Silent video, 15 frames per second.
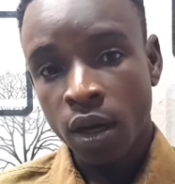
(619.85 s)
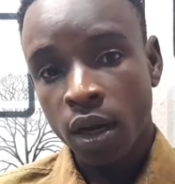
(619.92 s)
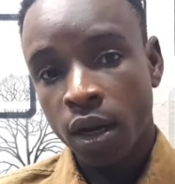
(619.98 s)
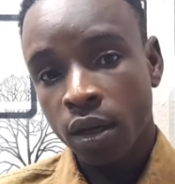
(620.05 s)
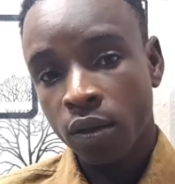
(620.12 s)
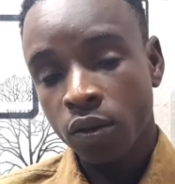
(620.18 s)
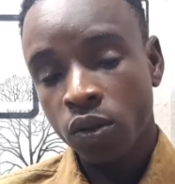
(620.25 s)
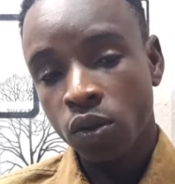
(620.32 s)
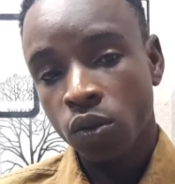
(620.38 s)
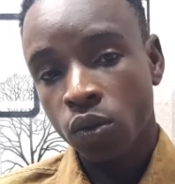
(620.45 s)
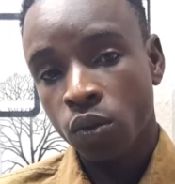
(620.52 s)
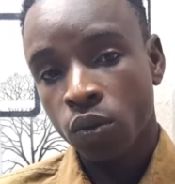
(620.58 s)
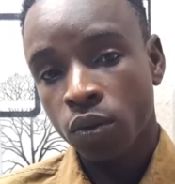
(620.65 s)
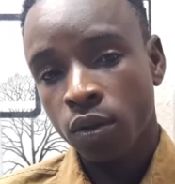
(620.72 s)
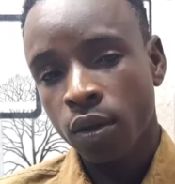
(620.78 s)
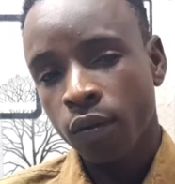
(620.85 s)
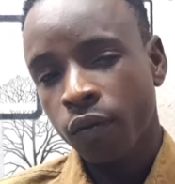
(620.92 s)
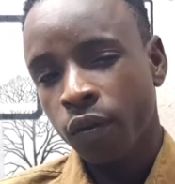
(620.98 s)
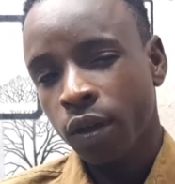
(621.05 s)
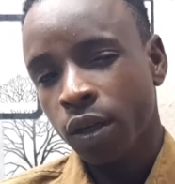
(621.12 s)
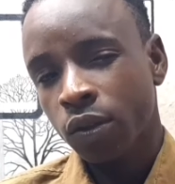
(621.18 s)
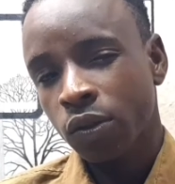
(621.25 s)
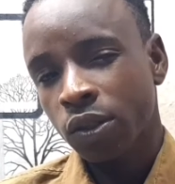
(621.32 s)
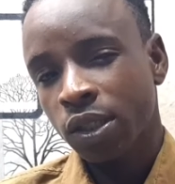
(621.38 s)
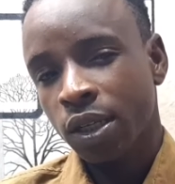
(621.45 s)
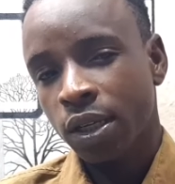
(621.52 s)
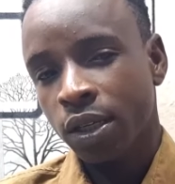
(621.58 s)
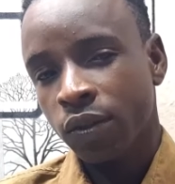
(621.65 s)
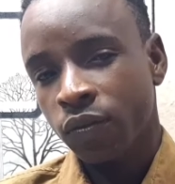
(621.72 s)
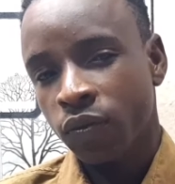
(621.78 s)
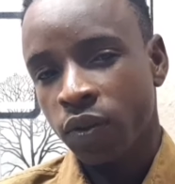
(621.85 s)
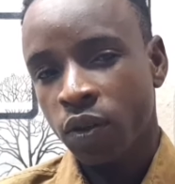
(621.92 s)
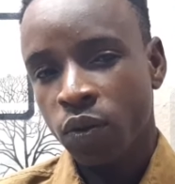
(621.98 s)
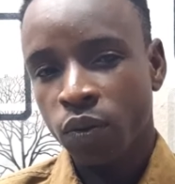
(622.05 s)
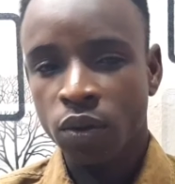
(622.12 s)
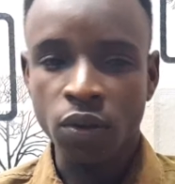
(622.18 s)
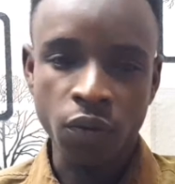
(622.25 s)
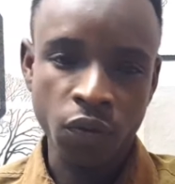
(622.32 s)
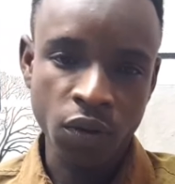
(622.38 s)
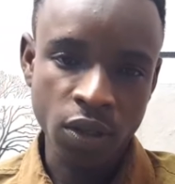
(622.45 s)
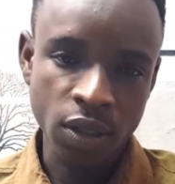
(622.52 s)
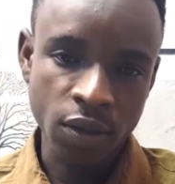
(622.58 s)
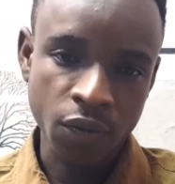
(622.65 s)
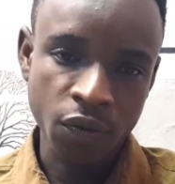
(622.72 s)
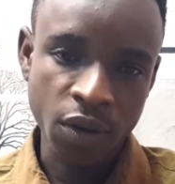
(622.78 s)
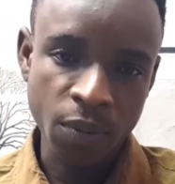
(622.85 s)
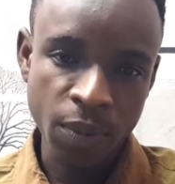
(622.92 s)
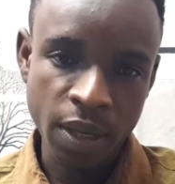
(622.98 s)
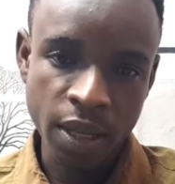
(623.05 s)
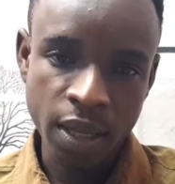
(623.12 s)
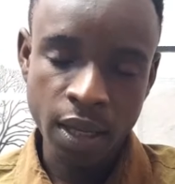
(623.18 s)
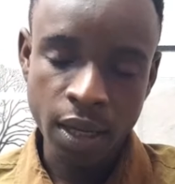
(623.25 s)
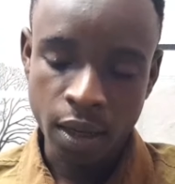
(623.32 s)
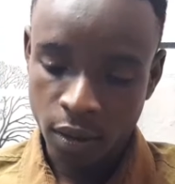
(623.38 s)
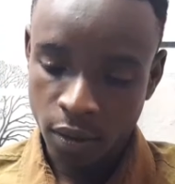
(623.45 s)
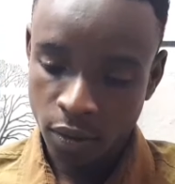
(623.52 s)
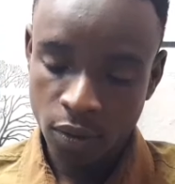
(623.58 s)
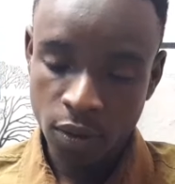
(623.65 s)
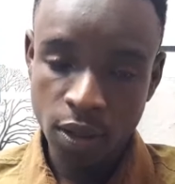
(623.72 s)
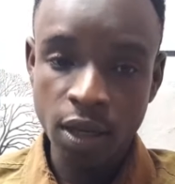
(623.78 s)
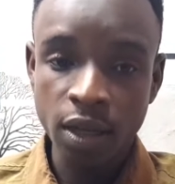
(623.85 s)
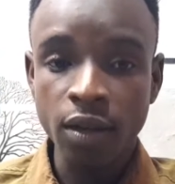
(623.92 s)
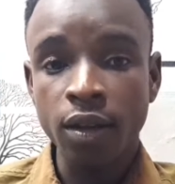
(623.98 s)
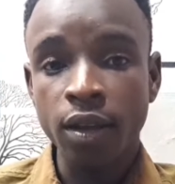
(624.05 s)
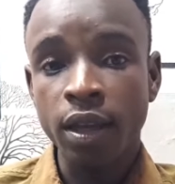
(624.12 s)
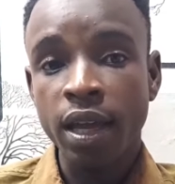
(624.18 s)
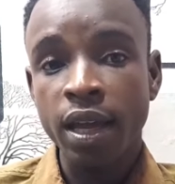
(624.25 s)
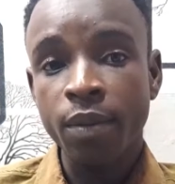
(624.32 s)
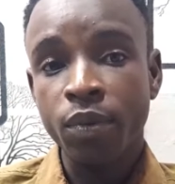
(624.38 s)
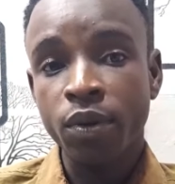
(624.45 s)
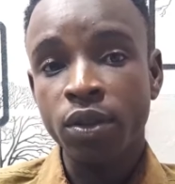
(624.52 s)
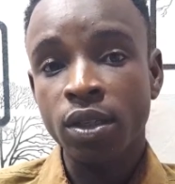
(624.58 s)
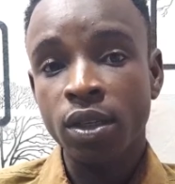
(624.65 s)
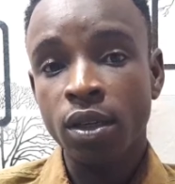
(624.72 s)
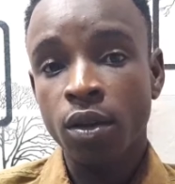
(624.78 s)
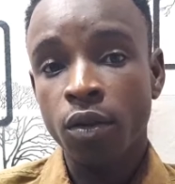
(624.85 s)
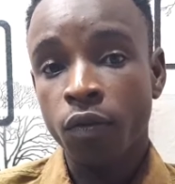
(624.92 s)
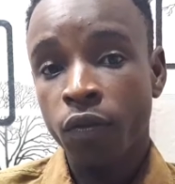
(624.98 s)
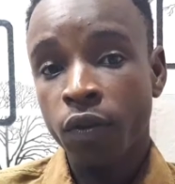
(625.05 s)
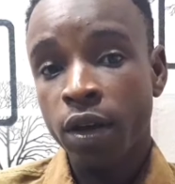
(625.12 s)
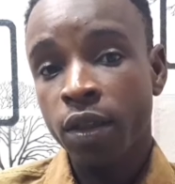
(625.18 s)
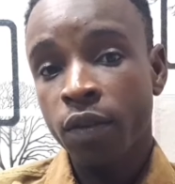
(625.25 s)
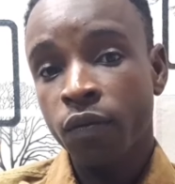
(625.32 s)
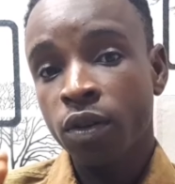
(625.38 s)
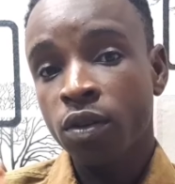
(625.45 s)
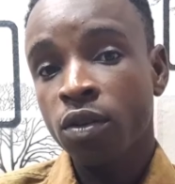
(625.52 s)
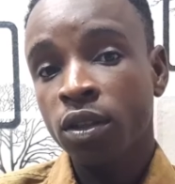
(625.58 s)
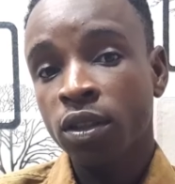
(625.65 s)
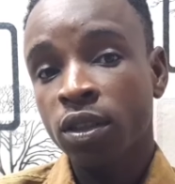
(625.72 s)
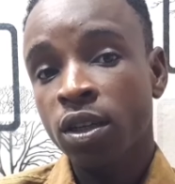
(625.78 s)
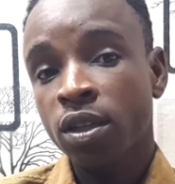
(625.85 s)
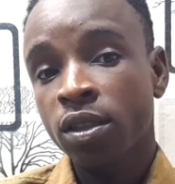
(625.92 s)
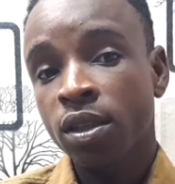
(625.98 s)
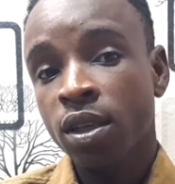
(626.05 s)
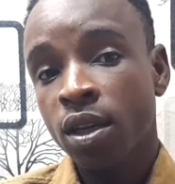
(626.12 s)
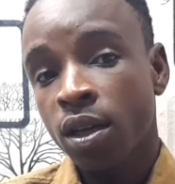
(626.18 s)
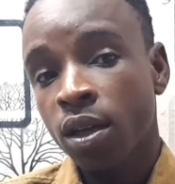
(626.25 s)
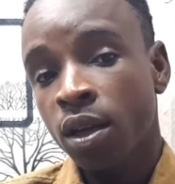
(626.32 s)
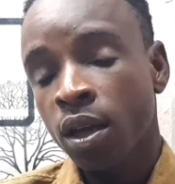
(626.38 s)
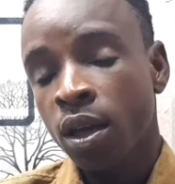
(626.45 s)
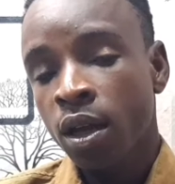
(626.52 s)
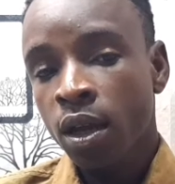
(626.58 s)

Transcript: And also, don't forget to share this video with your friends and family. And also, click on the like button if you find the video interesting.